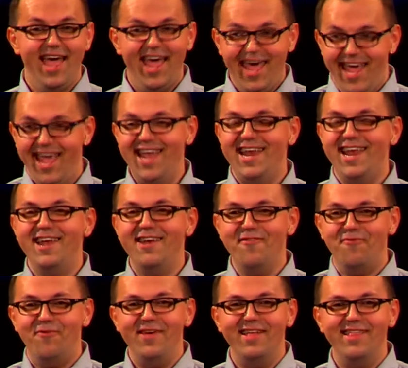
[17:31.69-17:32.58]
He
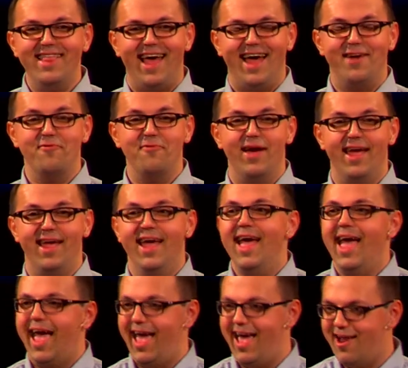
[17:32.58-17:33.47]
didn't feel that way.
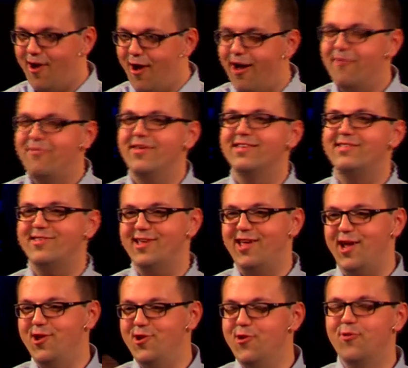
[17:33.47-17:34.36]
And
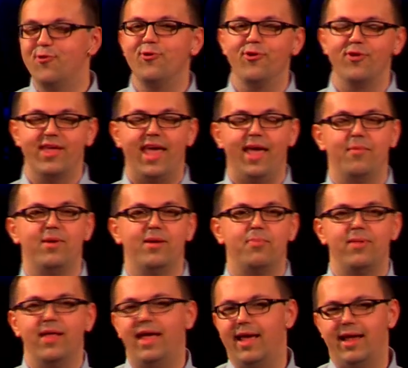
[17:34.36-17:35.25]
obviously a new rule came into
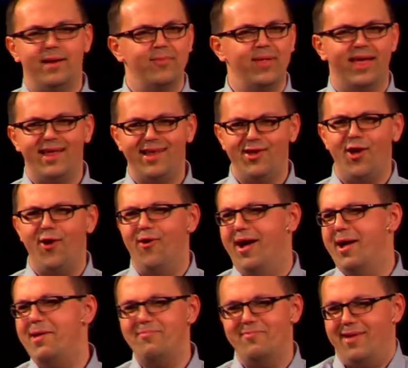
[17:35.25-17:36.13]
play, and I'm like, no,
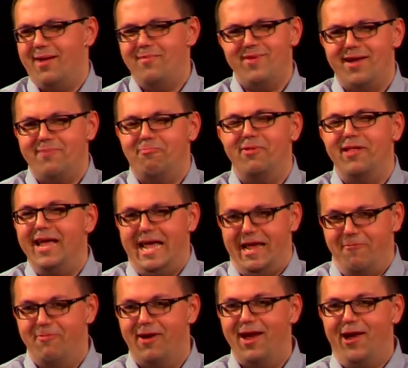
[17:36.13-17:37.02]
I'm not
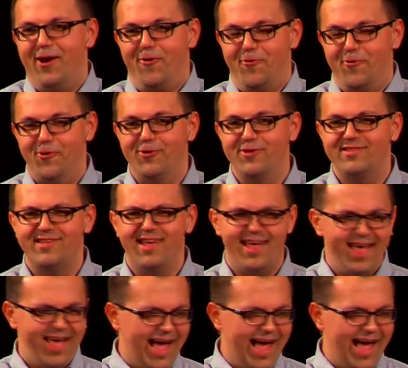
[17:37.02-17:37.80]
playing by your rules.